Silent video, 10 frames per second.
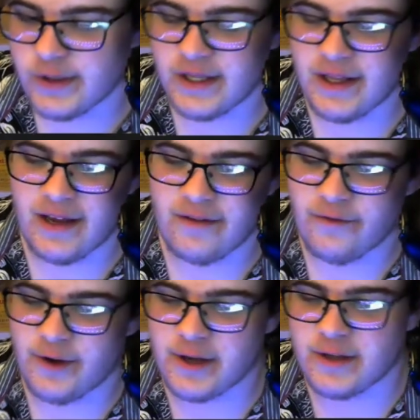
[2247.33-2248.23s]
that in
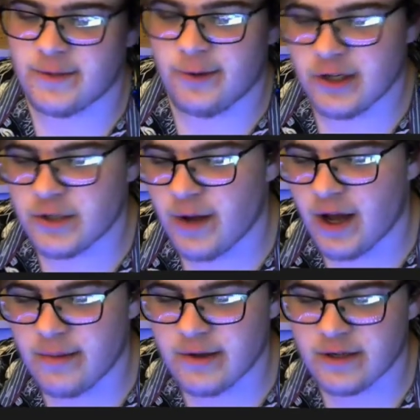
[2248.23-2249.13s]
fucking
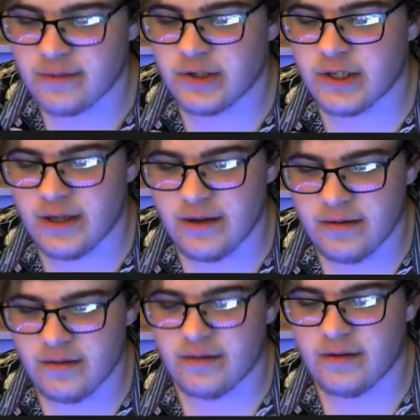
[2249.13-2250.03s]
SpongeBob or some
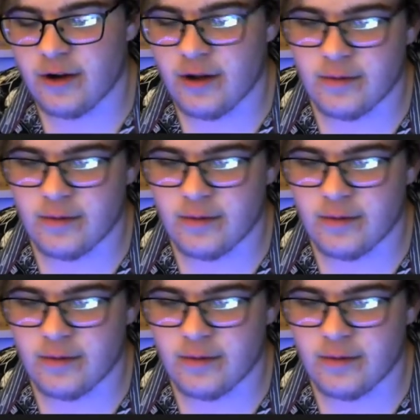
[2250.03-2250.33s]
shit? Or I'm